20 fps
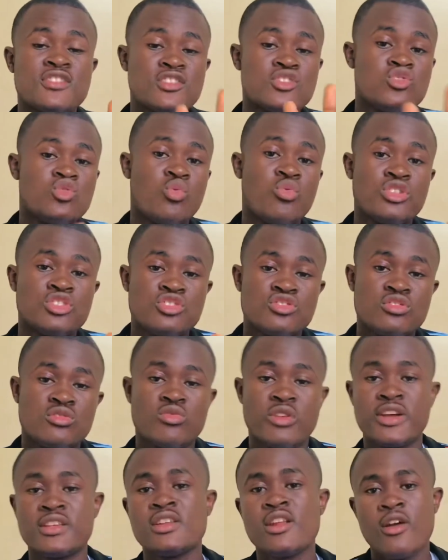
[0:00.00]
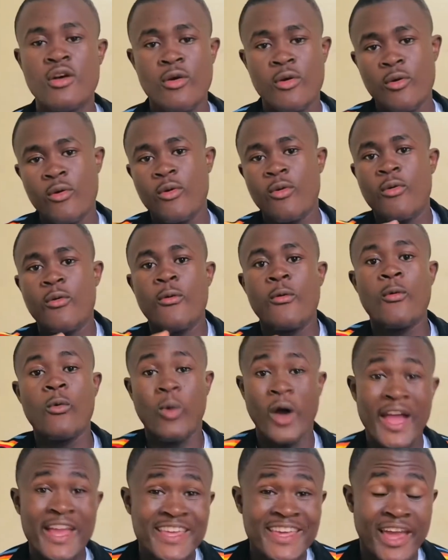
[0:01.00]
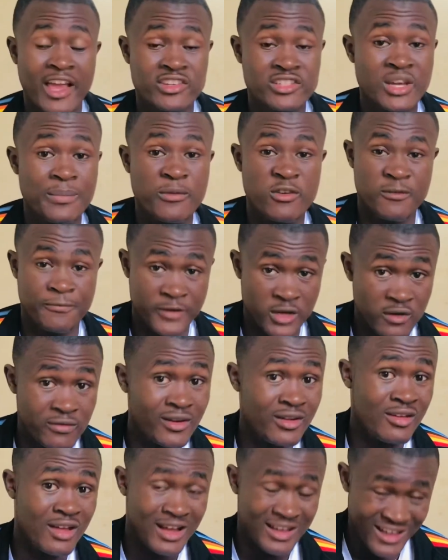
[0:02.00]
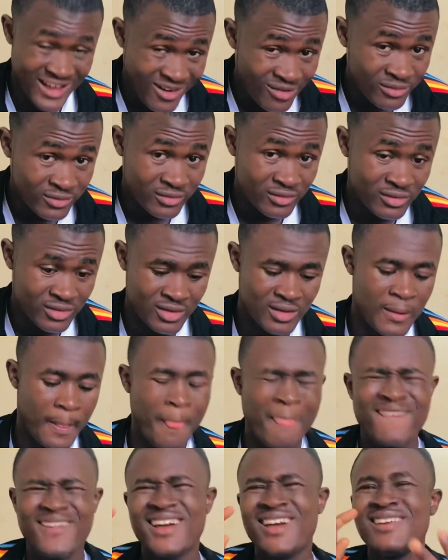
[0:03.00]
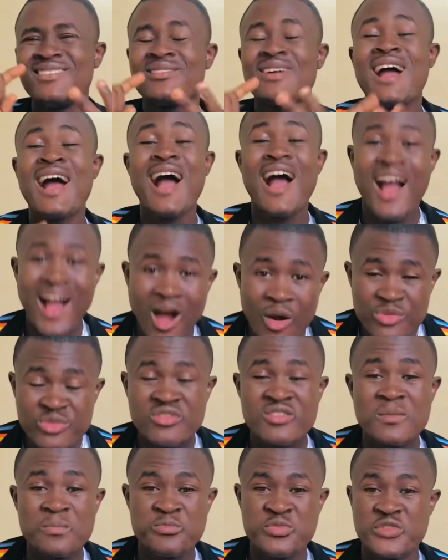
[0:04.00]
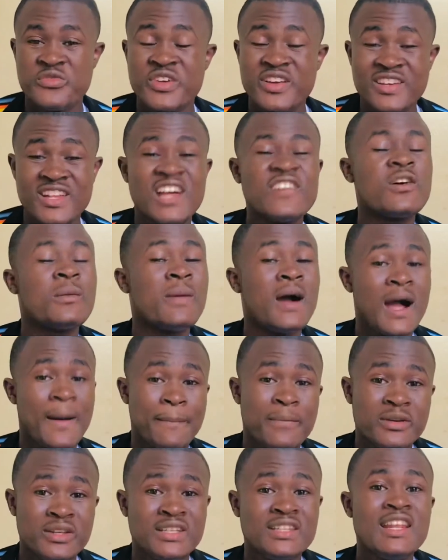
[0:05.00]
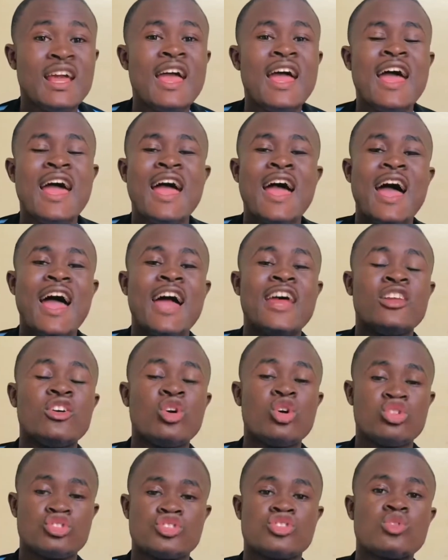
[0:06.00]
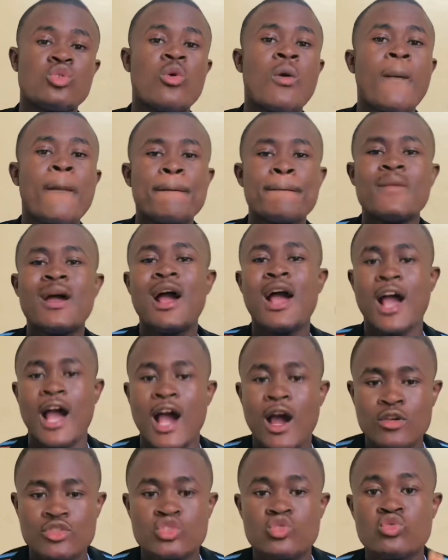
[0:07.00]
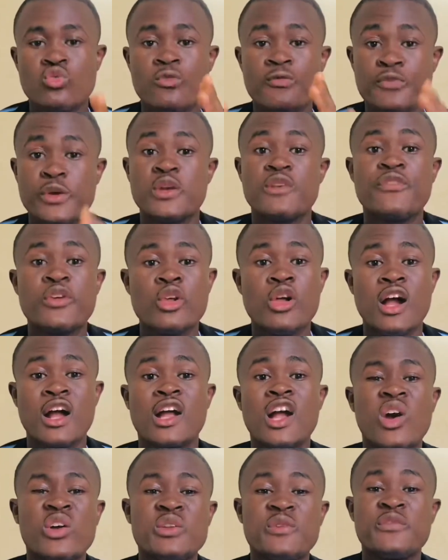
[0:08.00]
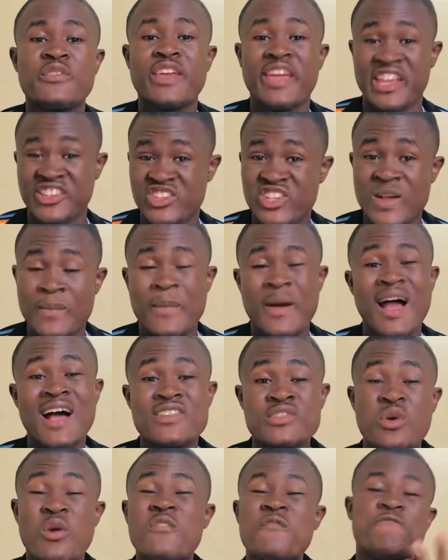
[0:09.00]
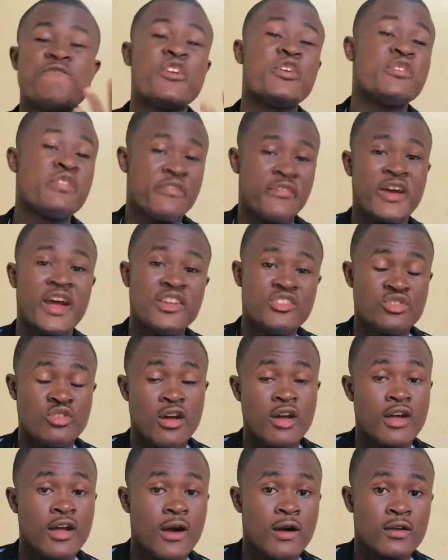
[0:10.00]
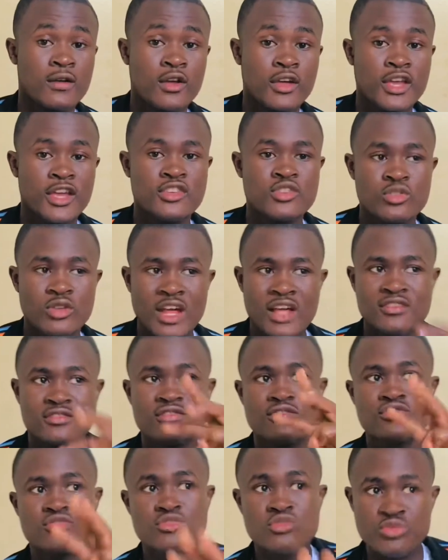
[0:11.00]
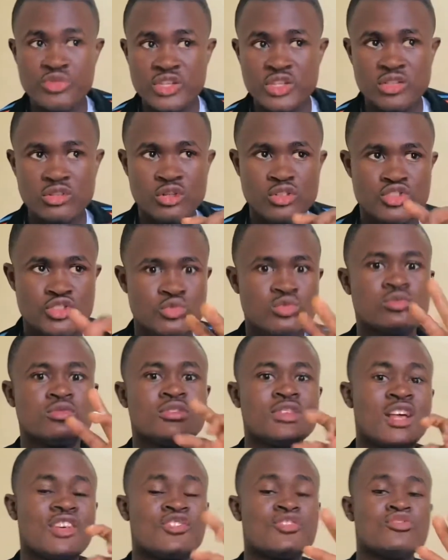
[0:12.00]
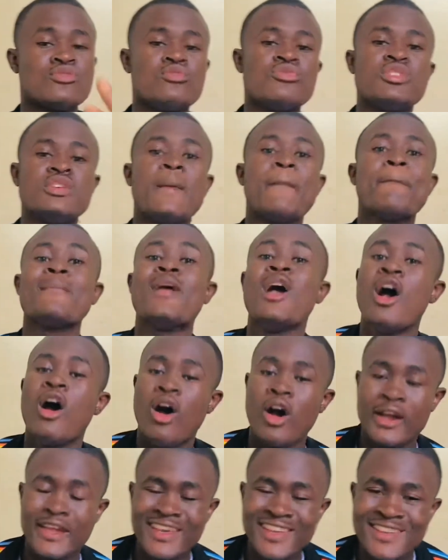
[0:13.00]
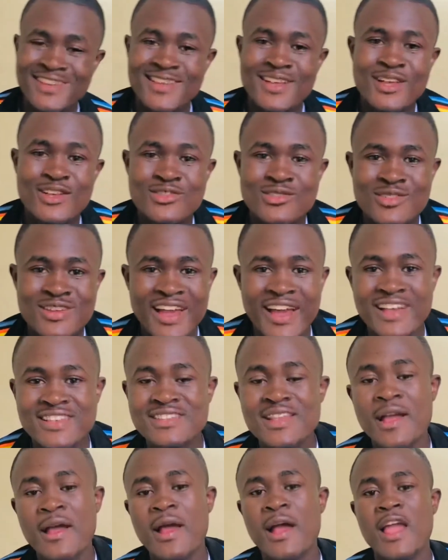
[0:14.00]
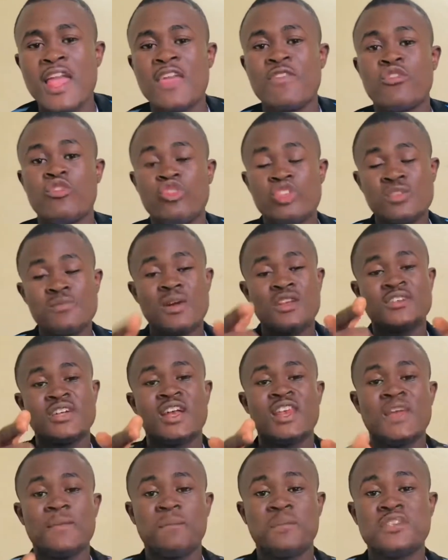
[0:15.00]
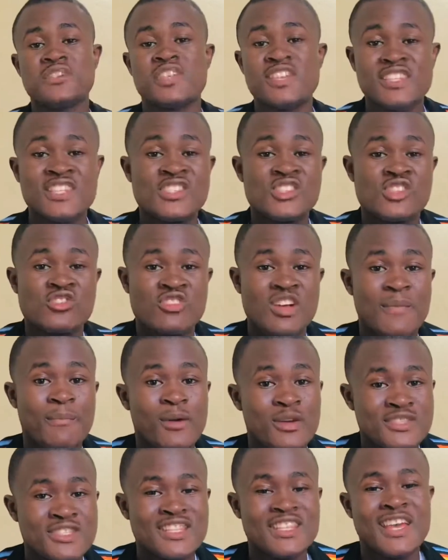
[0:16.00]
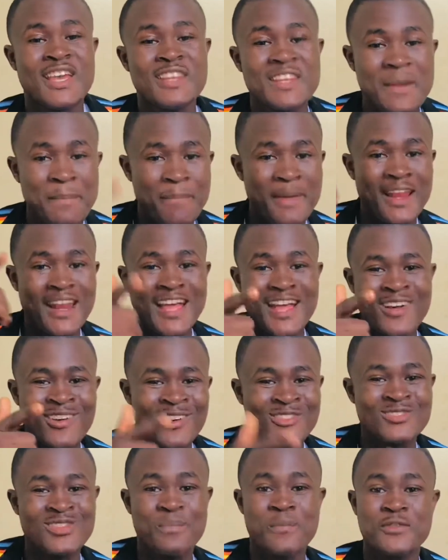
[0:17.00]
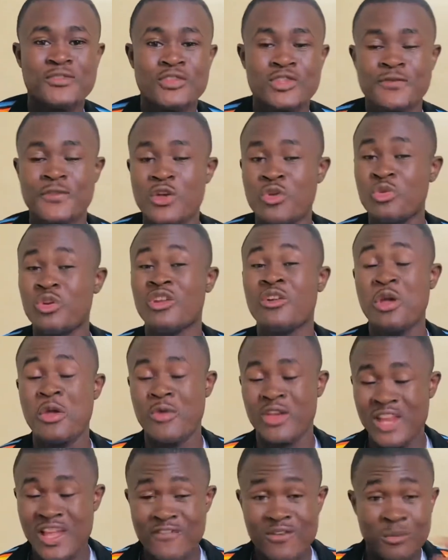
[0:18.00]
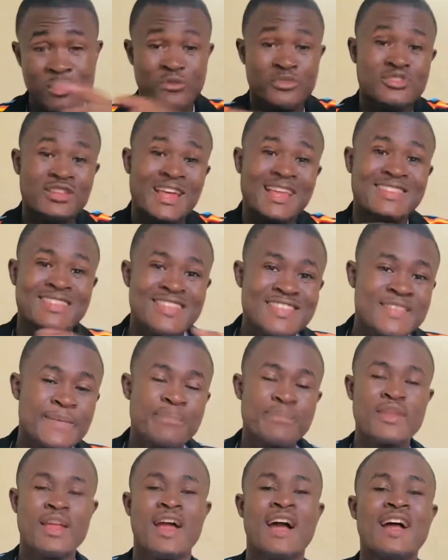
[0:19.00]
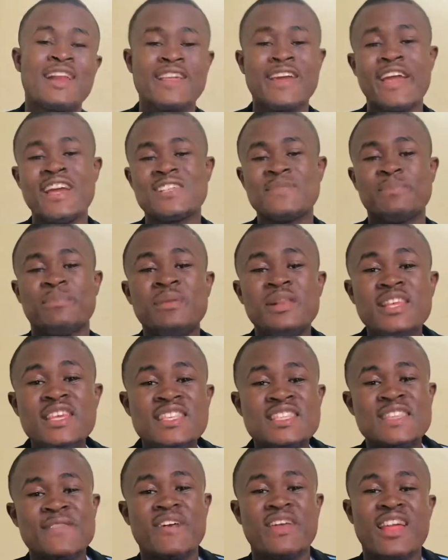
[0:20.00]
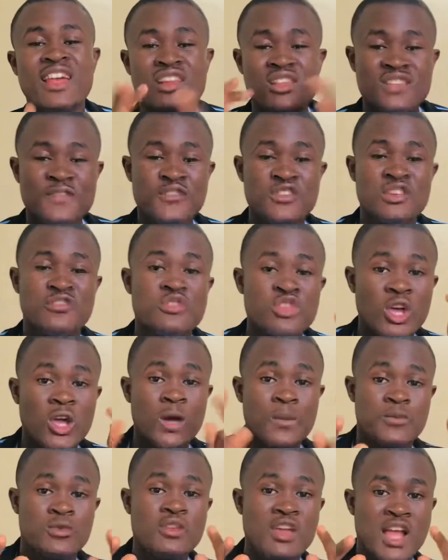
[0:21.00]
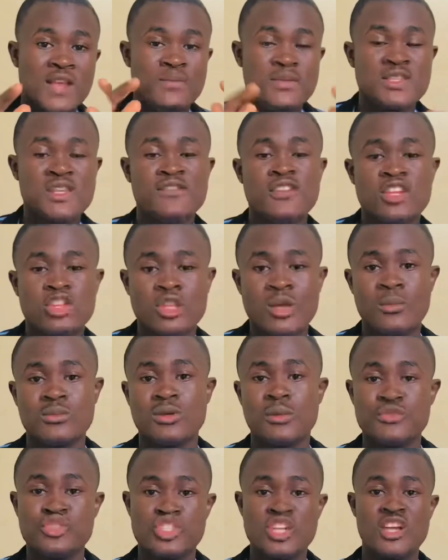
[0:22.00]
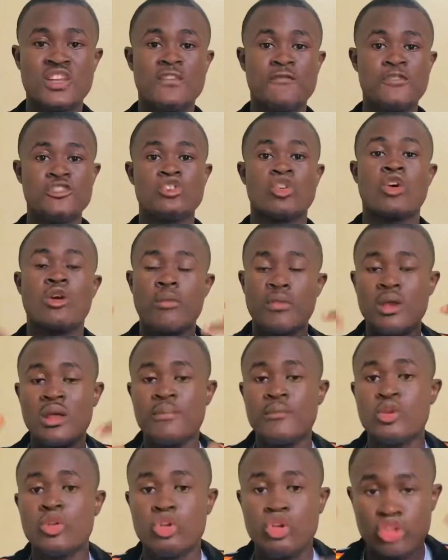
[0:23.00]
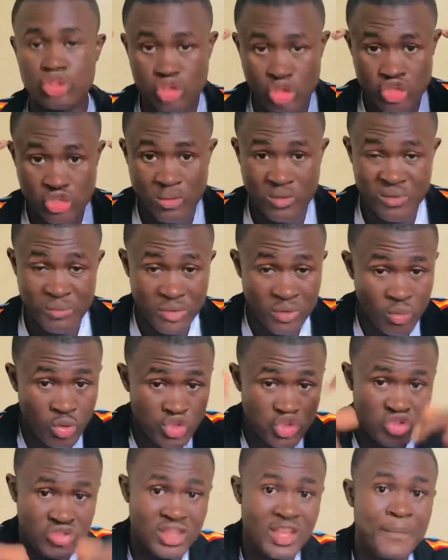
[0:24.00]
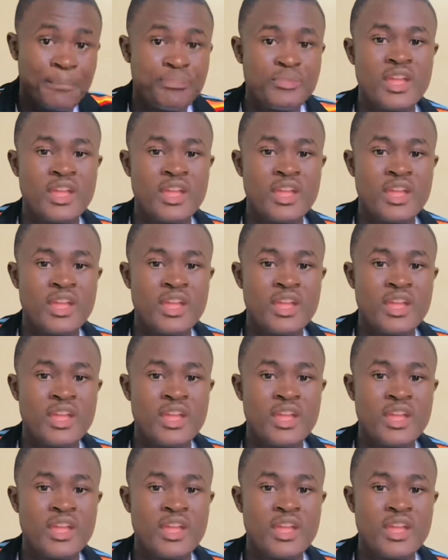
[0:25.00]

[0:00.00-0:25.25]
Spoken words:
two questions. Alright, why Cash App unverify your account, and how you can prevent that from happening, and also how to verify your account if Cash App has unverified your account. Okay, so that's three, not two. That's three. Okay, so guys, if you're new to my channel, please hit the subscribe button, hit the bell icon so the person notify whenever I upload video like this. And guys, please, if at the end of the video help you guys, please give it a thumbs up, share the video, comment down below your thoughts, comment below what you think, and